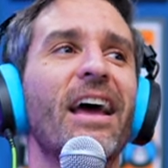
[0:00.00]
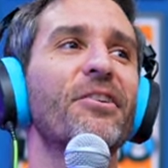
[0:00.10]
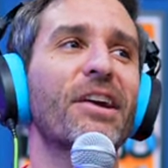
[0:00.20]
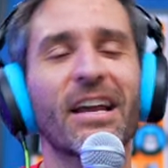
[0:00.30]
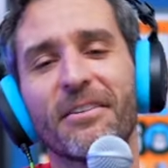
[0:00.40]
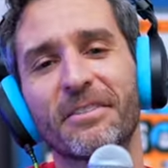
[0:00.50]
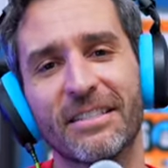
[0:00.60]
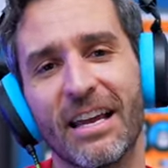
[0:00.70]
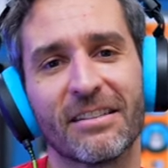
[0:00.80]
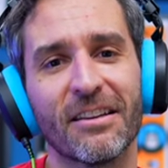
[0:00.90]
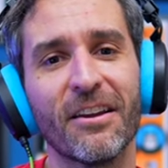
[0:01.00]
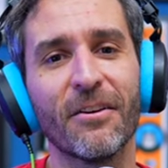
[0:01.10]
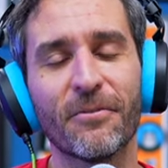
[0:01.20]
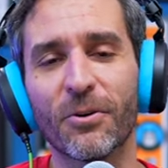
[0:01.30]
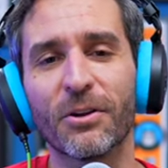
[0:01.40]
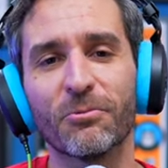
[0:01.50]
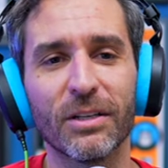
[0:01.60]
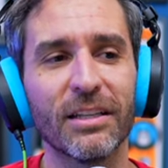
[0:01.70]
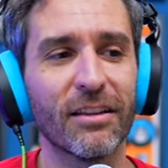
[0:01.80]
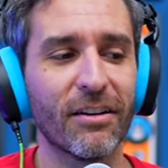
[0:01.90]
and you're kind of set for a
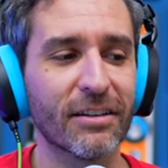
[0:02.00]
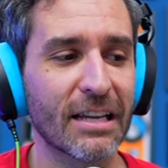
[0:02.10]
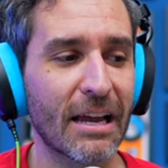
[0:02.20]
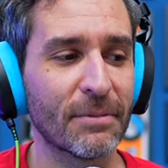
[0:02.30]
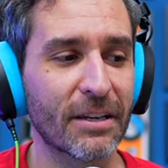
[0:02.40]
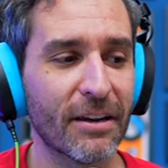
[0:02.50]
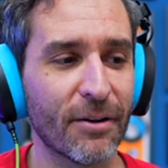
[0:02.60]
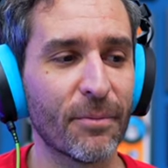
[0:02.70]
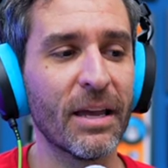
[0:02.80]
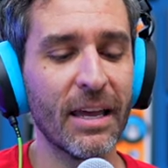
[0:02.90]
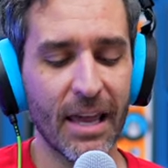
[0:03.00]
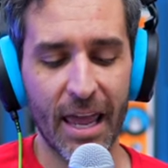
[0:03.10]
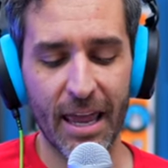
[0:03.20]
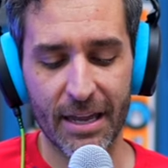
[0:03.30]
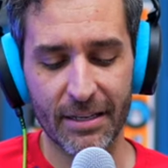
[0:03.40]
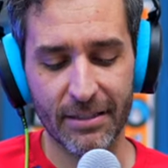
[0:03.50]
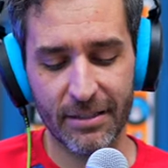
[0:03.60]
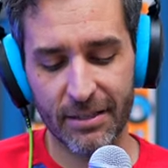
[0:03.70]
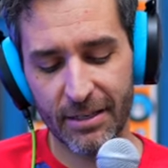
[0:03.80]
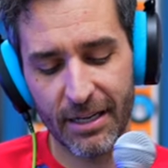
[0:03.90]
really long time to come.
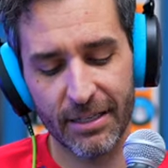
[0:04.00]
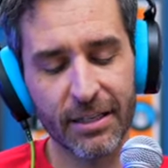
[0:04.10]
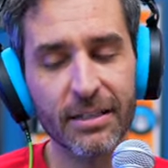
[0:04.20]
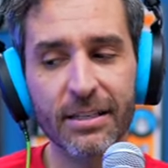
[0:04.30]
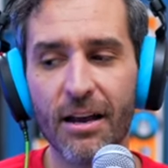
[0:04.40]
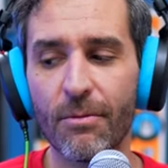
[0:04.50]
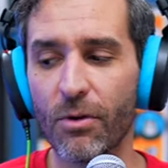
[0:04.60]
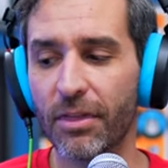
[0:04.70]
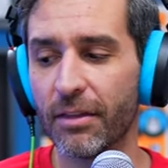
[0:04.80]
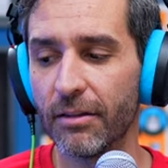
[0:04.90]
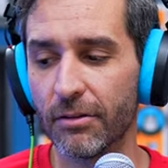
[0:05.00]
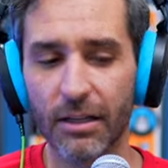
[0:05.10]
And it does come with the little